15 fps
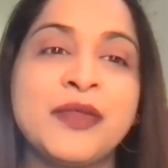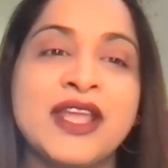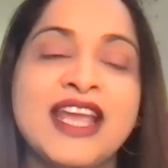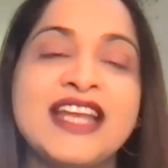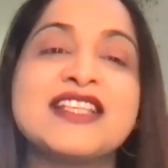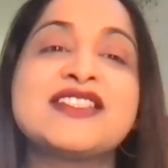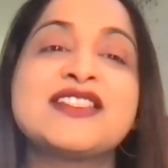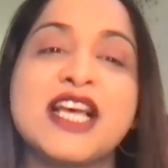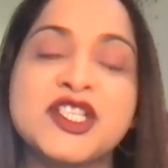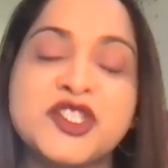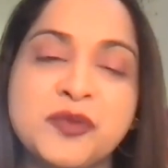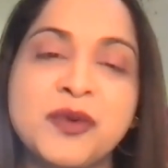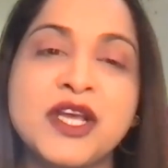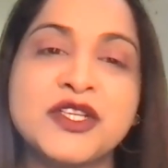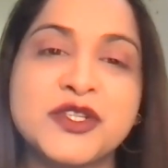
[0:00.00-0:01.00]
It is such
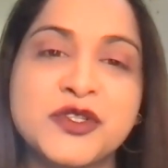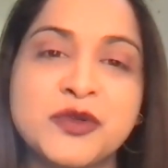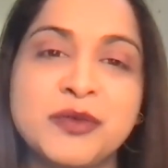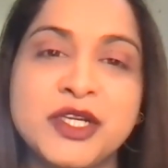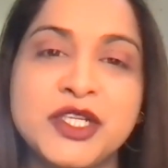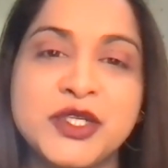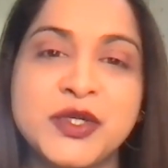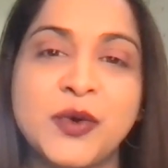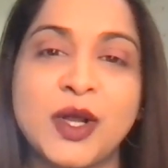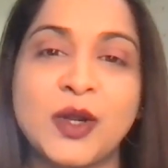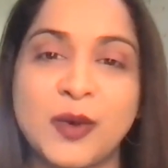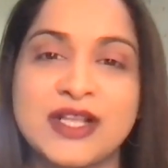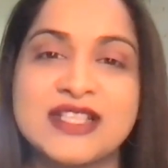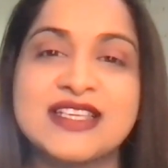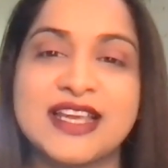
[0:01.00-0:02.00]
a pleasure to meet you all
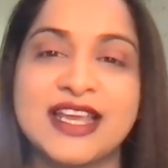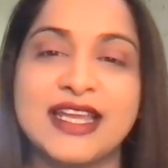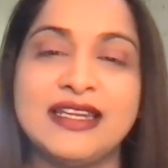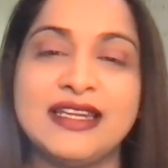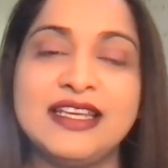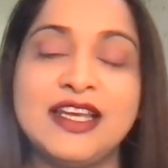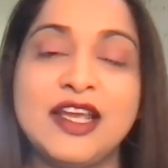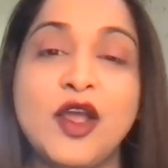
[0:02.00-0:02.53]
once again.